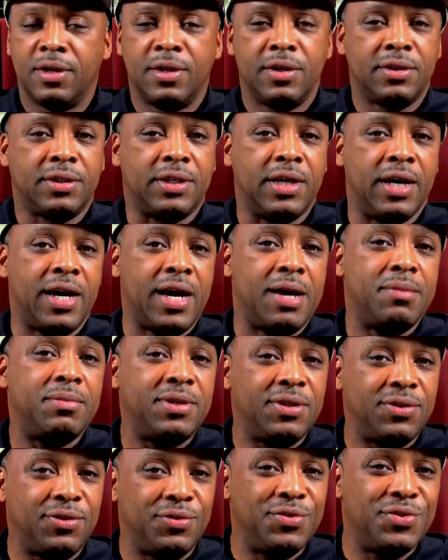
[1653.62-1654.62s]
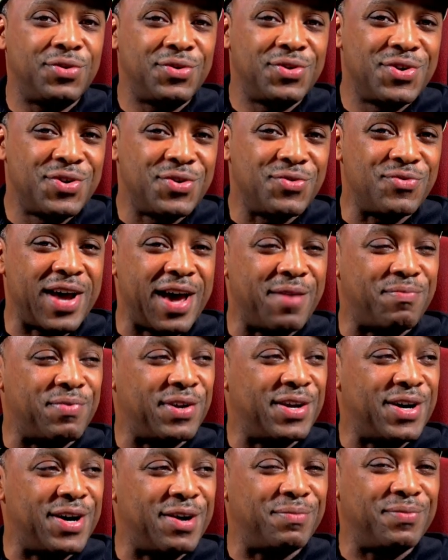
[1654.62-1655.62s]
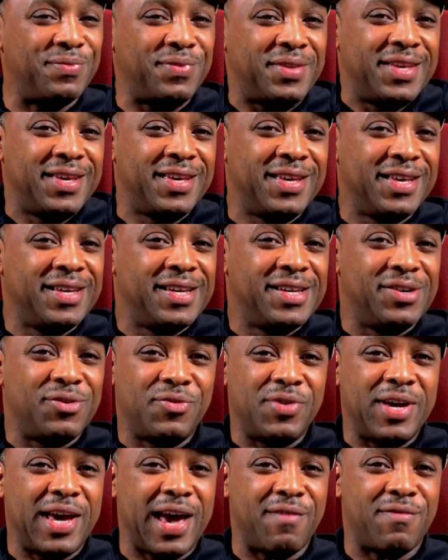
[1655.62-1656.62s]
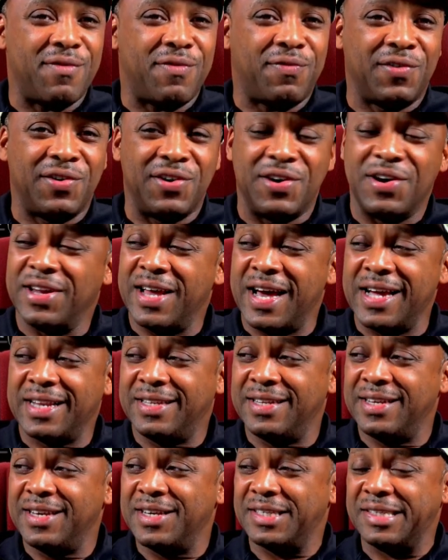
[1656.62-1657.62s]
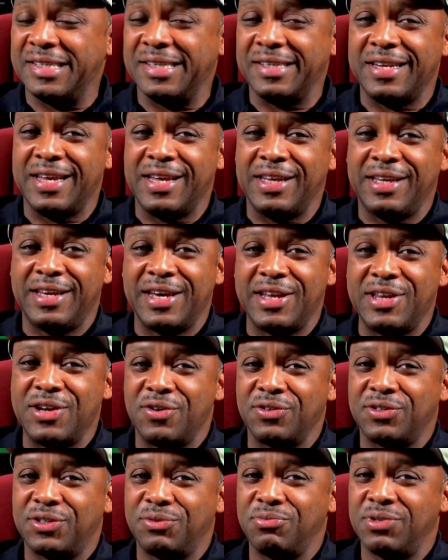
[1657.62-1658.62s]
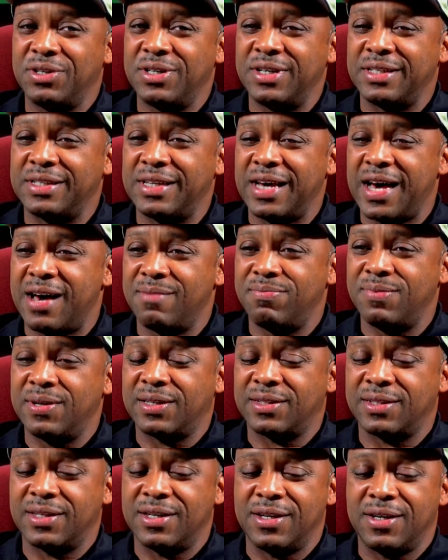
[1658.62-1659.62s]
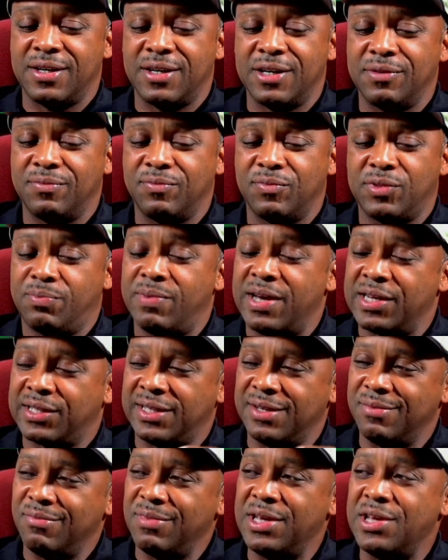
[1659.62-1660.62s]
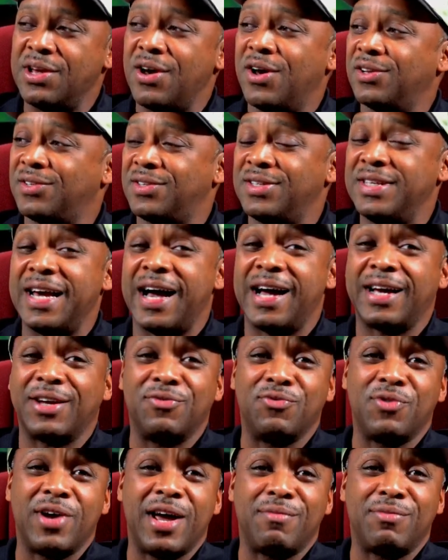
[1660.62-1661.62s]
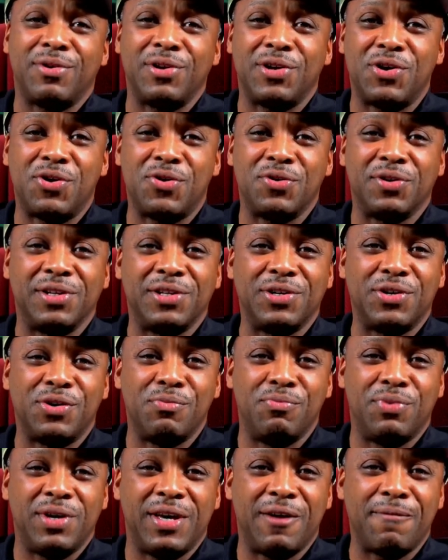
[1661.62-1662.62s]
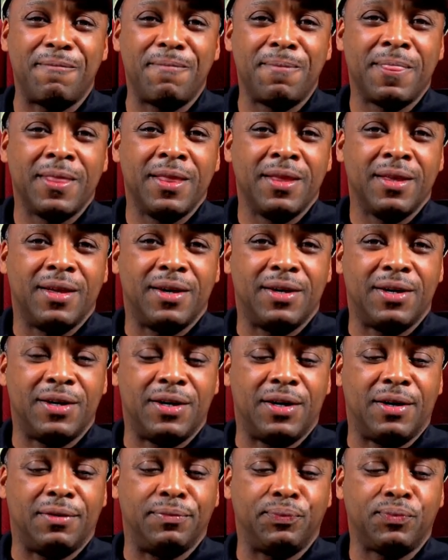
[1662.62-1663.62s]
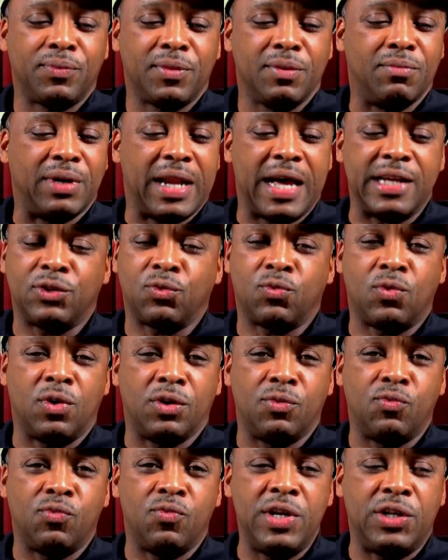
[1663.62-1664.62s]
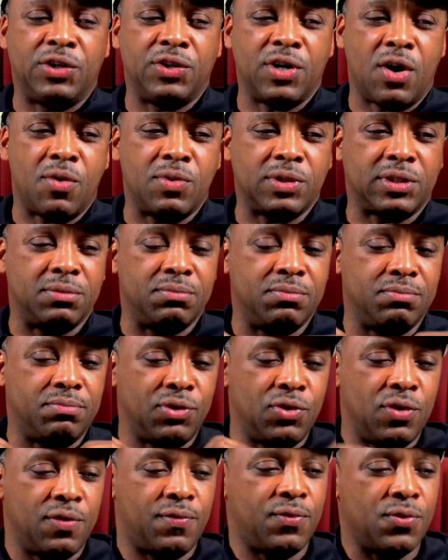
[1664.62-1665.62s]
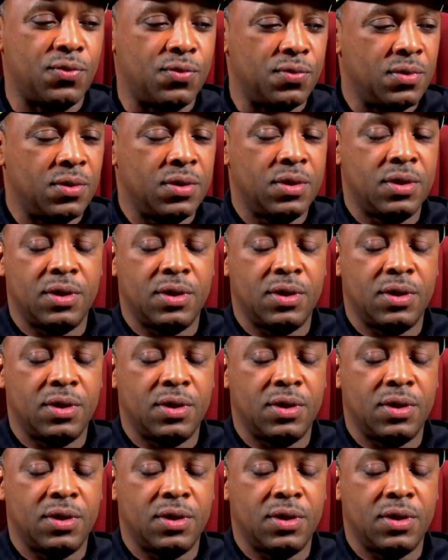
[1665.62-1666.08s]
it's time to wrap it up. When we having fun like this and getting on some good topics, especially me, y'all see I can ramble on a little bit. But I just want to reach y'all with some beautiful